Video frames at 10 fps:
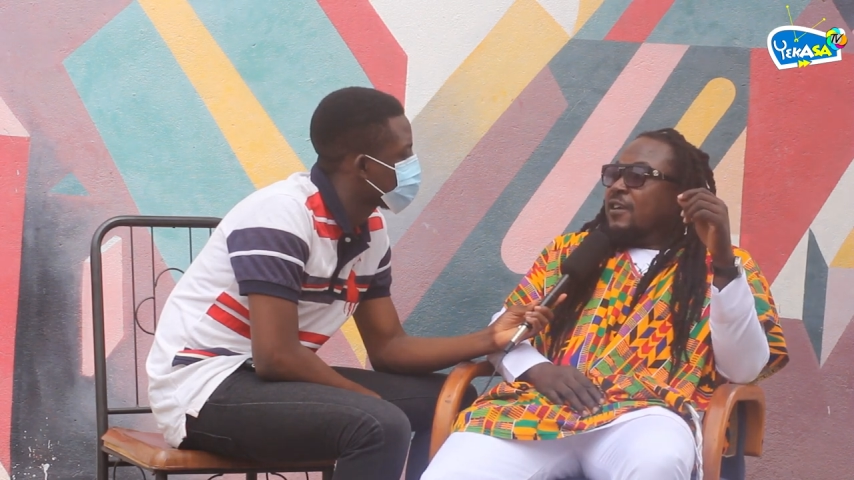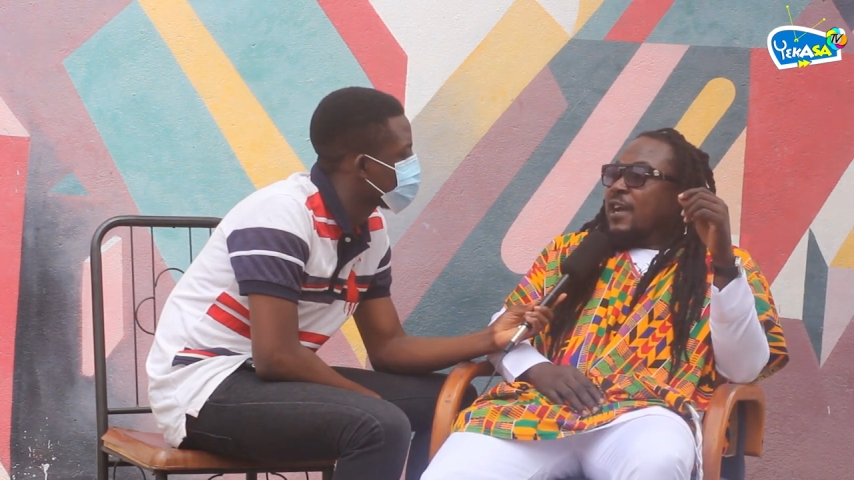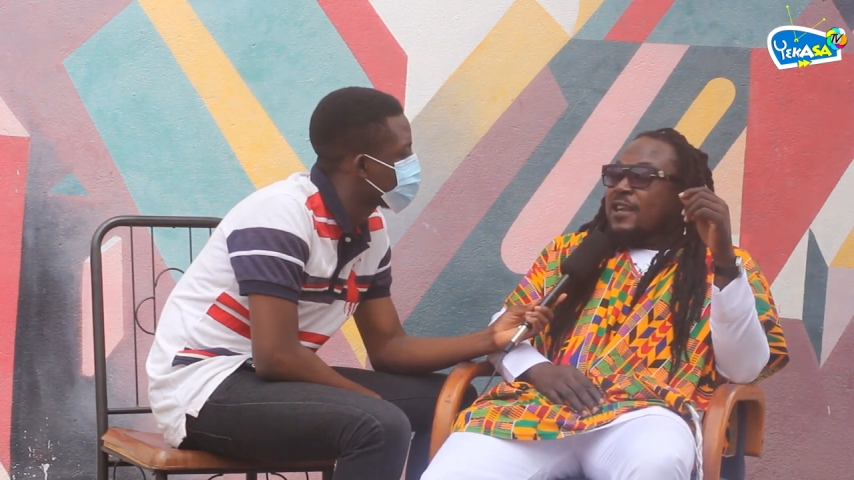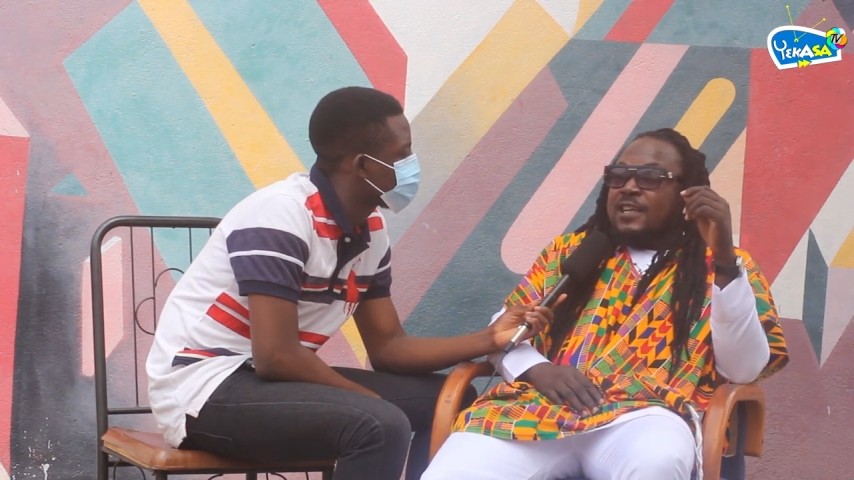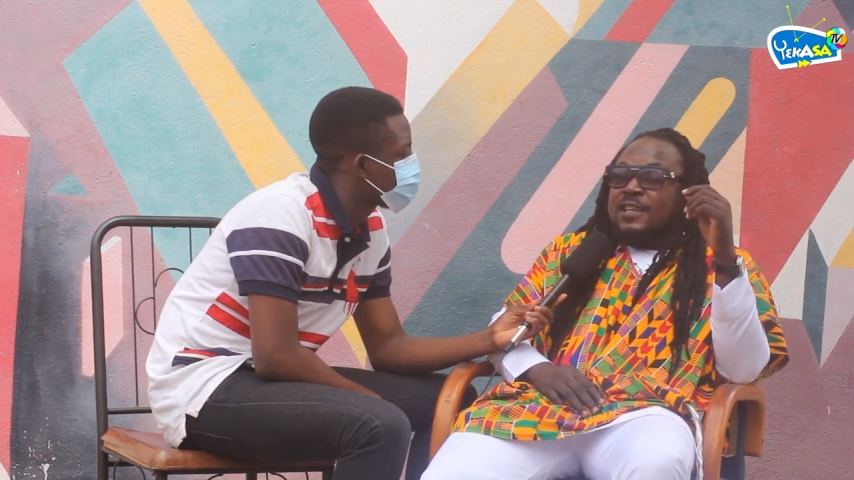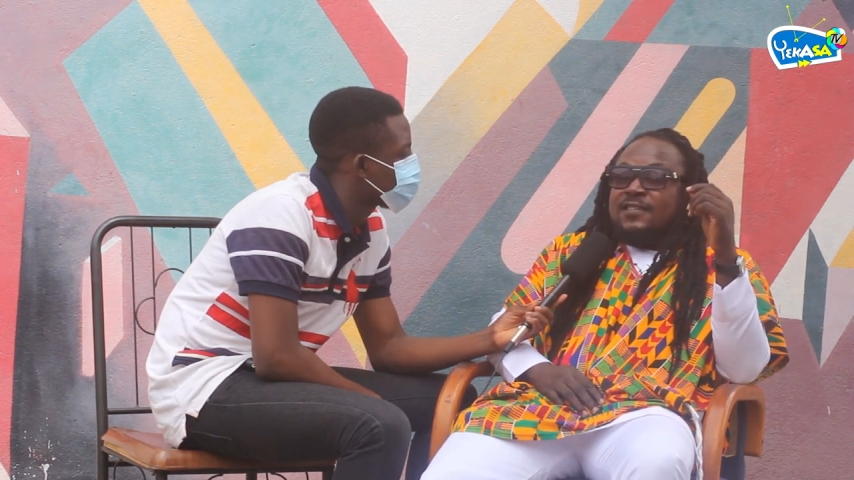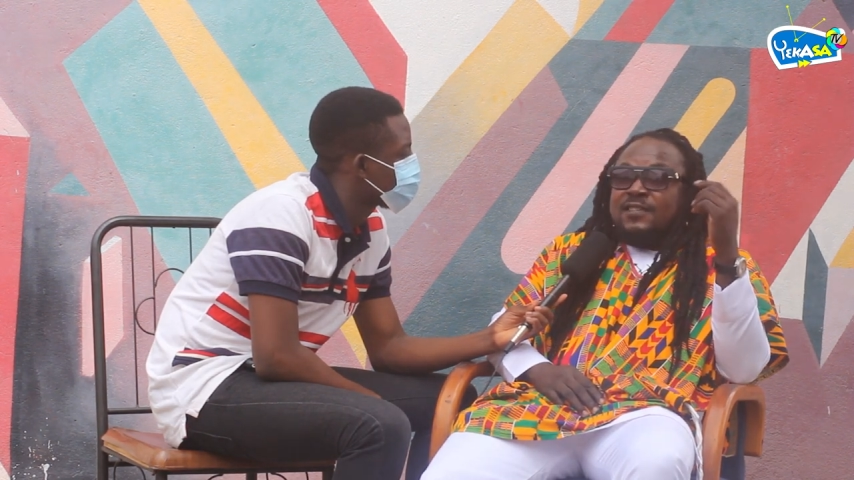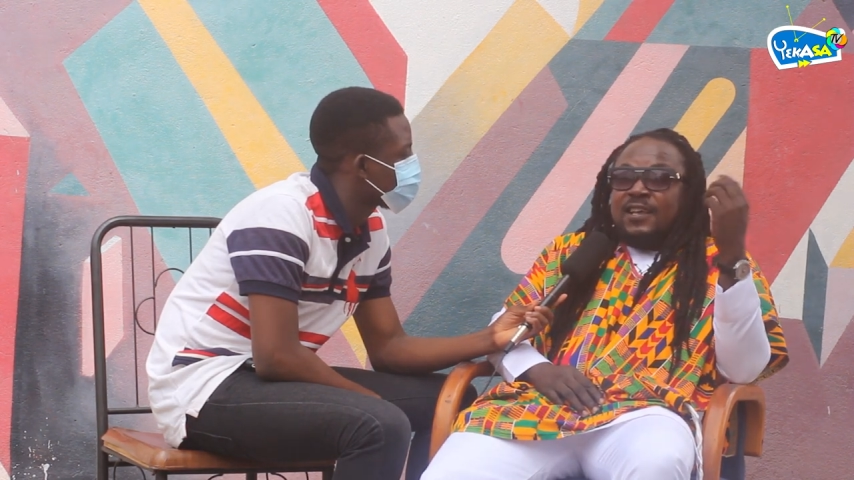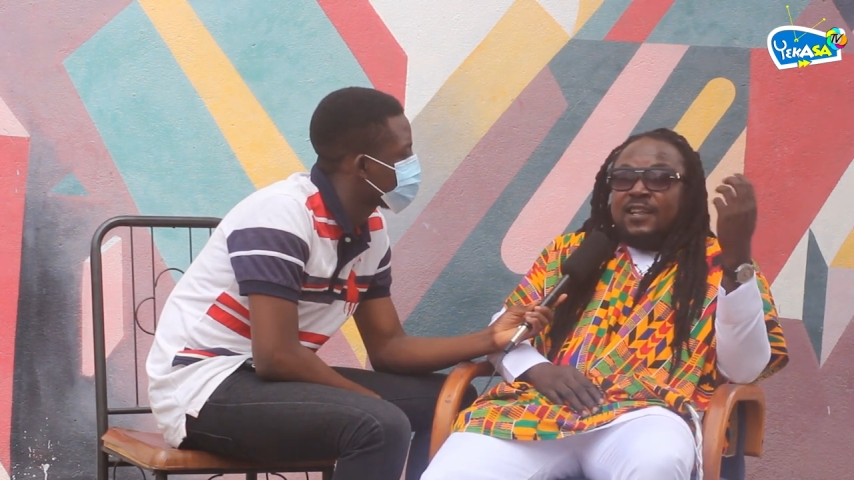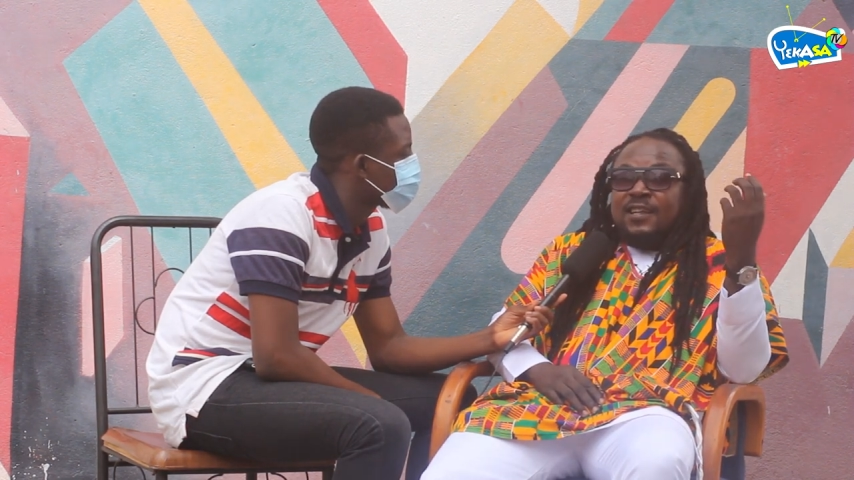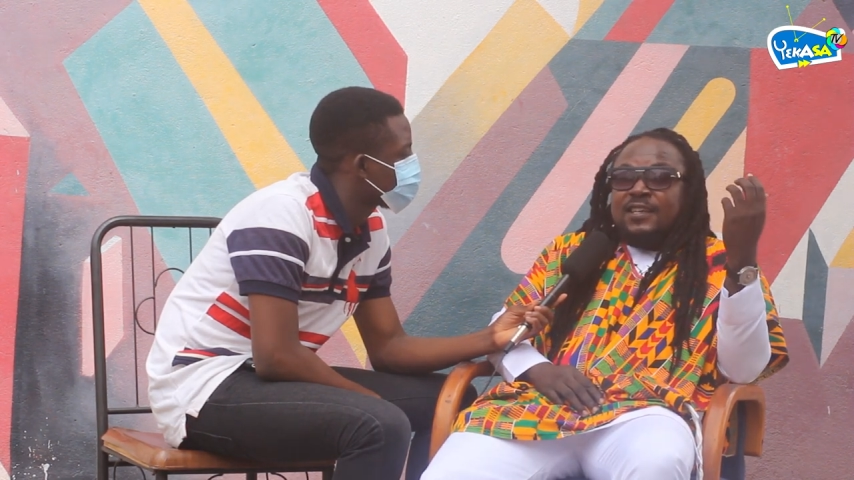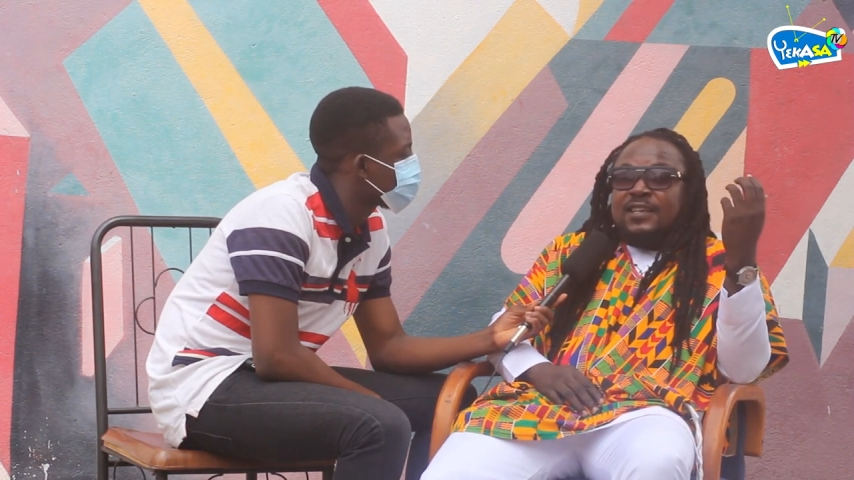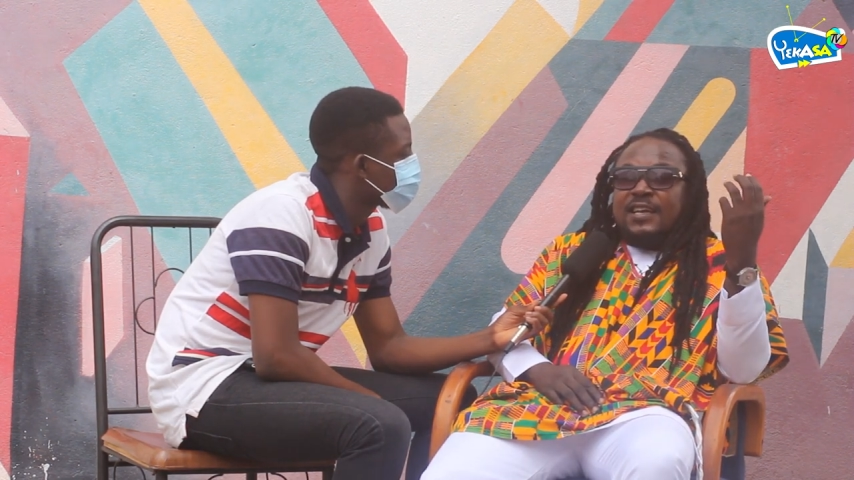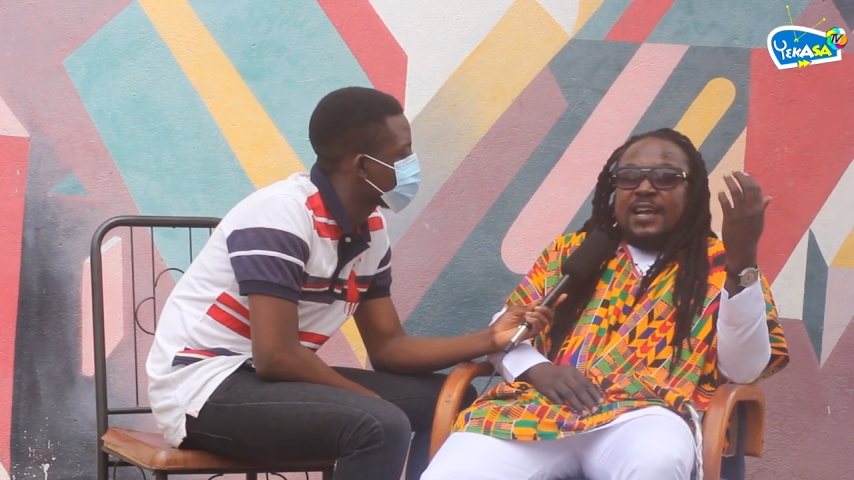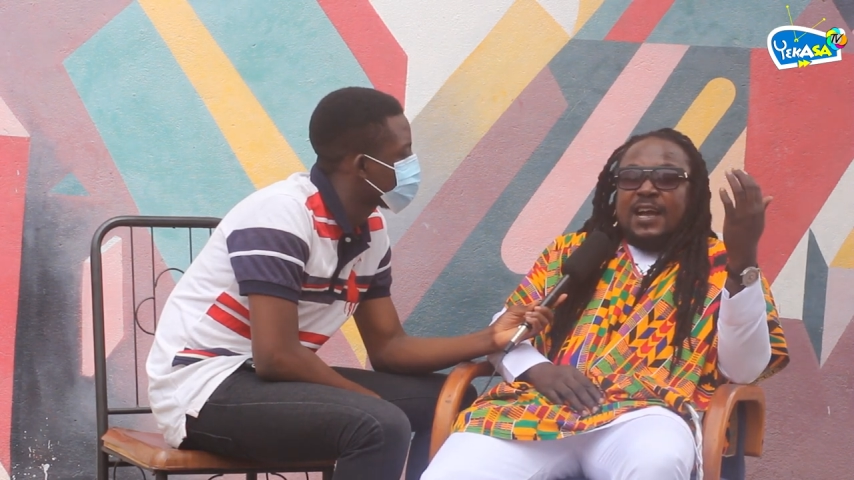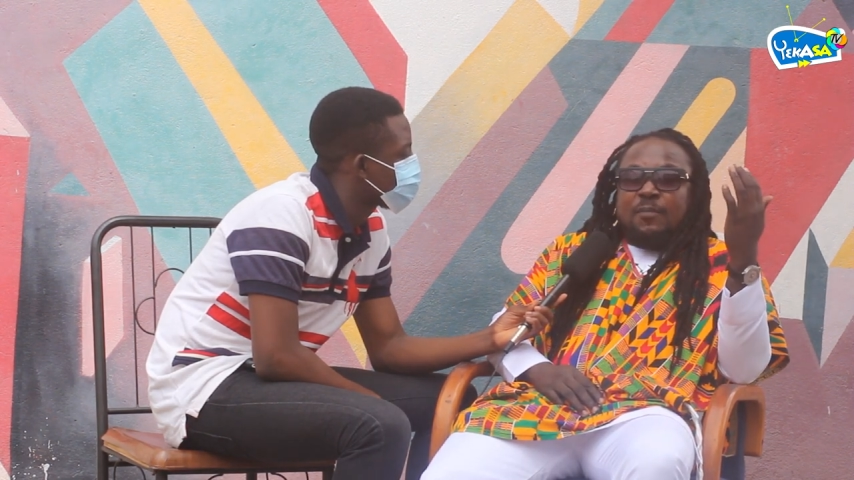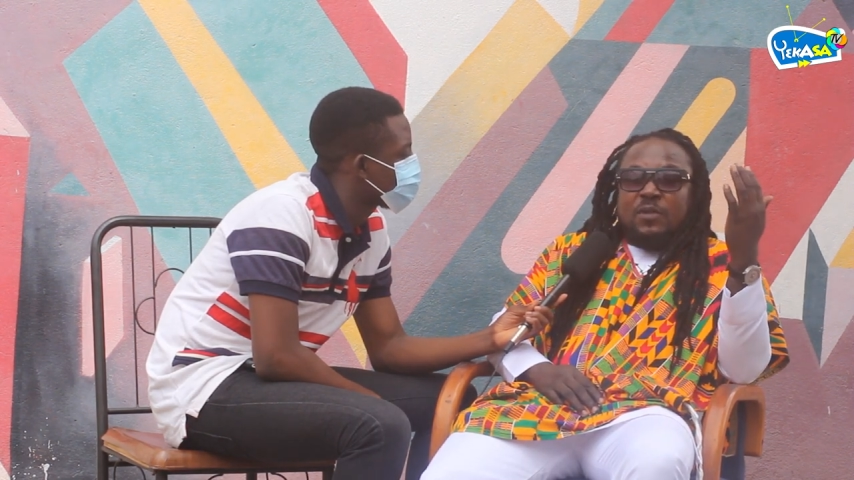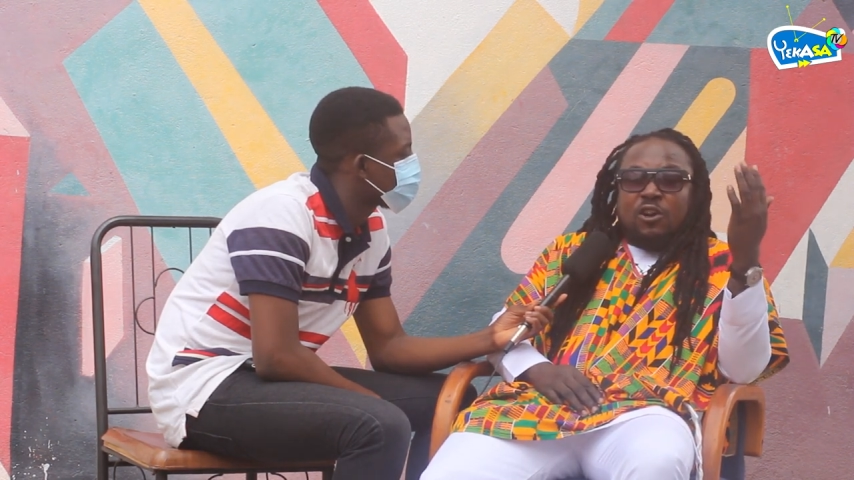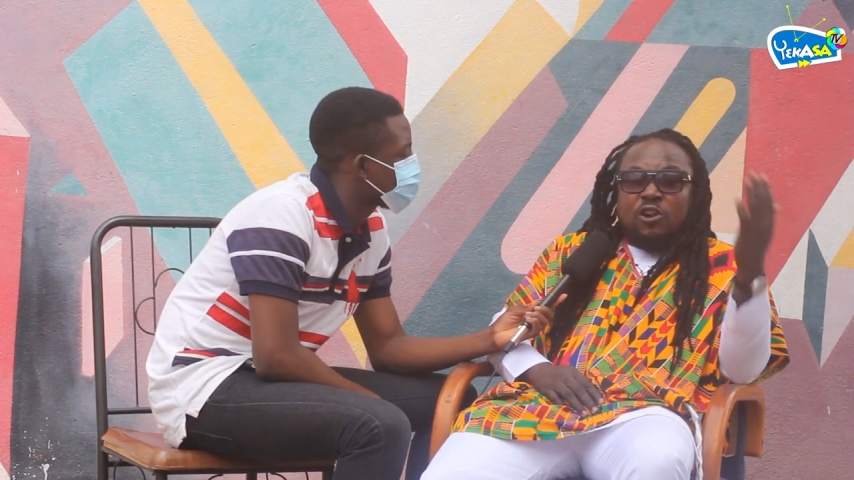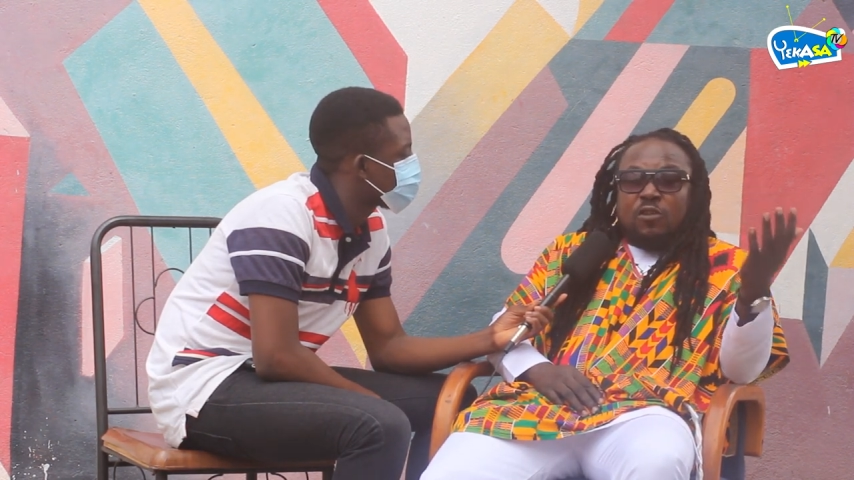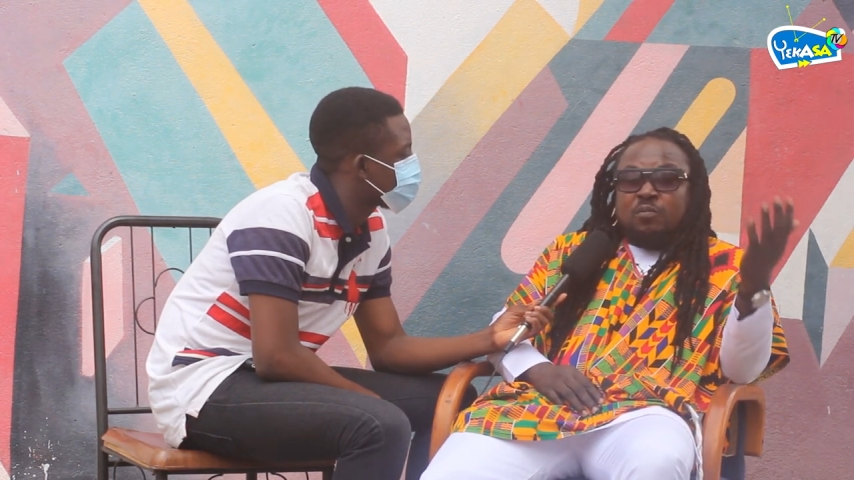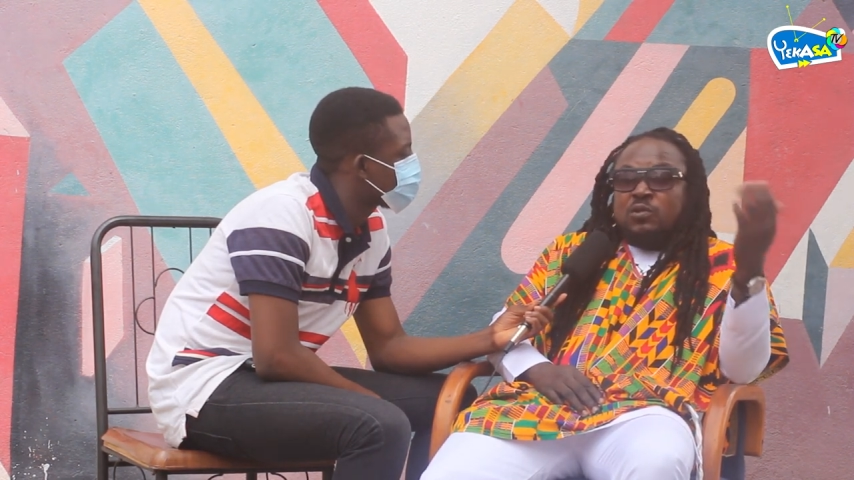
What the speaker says: And it's killing a lot of